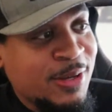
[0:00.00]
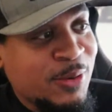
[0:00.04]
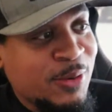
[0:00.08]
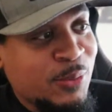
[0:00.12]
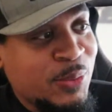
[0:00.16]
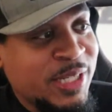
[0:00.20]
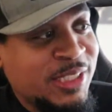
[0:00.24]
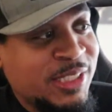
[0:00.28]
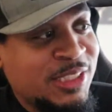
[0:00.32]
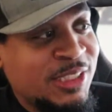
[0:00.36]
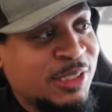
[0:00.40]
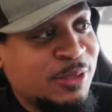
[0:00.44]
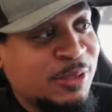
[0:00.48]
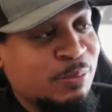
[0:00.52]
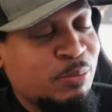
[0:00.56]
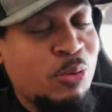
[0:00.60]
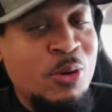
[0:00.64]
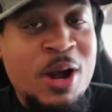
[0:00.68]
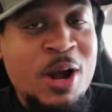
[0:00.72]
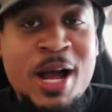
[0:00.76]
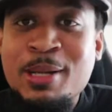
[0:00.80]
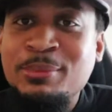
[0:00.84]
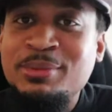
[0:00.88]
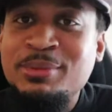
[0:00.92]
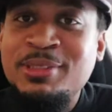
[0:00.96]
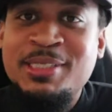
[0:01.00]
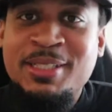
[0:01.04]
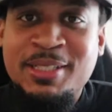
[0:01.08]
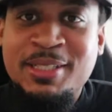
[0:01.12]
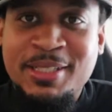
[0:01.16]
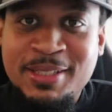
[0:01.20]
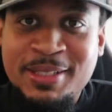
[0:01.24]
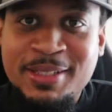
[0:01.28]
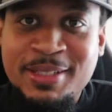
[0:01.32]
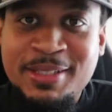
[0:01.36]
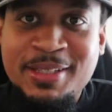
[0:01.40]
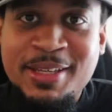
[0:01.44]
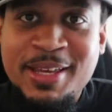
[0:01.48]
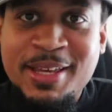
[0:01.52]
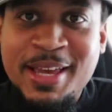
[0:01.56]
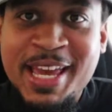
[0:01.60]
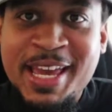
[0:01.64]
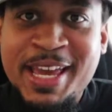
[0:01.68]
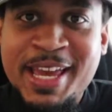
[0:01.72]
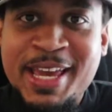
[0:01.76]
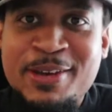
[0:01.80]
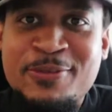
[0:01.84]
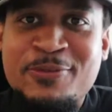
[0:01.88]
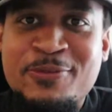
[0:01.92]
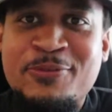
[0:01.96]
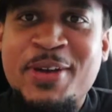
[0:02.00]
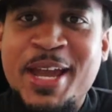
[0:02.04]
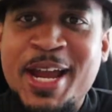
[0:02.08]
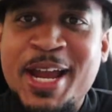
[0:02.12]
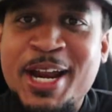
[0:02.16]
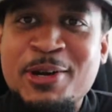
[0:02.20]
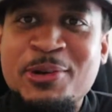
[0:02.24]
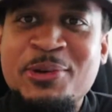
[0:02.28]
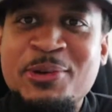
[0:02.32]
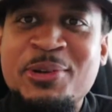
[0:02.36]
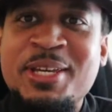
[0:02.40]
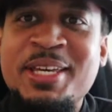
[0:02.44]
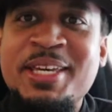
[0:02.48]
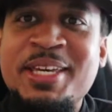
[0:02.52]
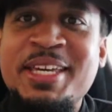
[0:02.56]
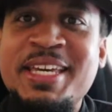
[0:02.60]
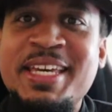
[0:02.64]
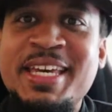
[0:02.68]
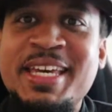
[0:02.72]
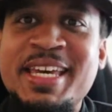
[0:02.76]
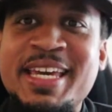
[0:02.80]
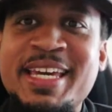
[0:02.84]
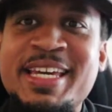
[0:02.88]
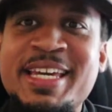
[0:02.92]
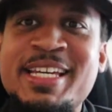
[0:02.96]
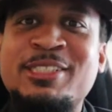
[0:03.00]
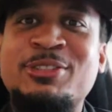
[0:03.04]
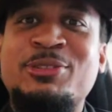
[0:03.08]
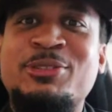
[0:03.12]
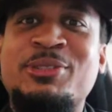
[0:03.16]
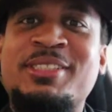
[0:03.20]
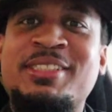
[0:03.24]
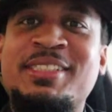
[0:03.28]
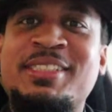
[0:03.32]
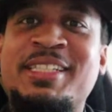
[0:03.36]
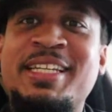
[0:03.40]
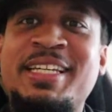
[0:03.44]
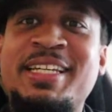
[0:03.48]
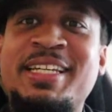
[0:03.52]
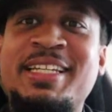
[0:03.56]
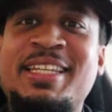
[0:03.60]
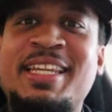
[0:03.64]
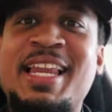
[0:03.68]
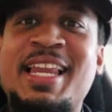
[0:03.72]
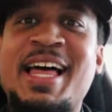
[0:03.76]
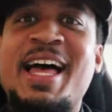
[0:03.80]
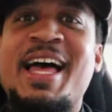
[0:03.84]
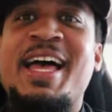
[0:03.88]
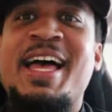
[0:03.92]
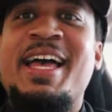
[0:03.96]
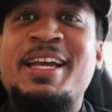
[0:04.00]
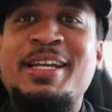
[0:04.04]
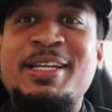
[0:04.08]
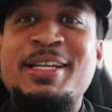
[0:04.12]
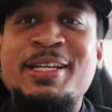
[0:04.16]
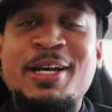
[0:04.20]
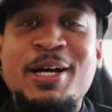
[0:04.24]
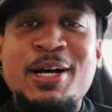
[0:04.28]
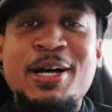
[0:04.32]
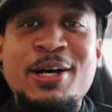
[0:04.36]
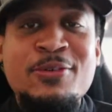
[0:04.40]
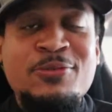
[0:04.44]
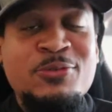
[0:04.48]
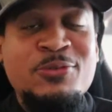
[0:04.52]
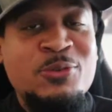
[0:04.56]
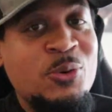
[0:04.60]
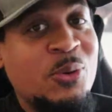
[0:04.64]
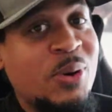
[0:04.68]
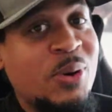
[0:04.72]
Which prompted a very interesting line of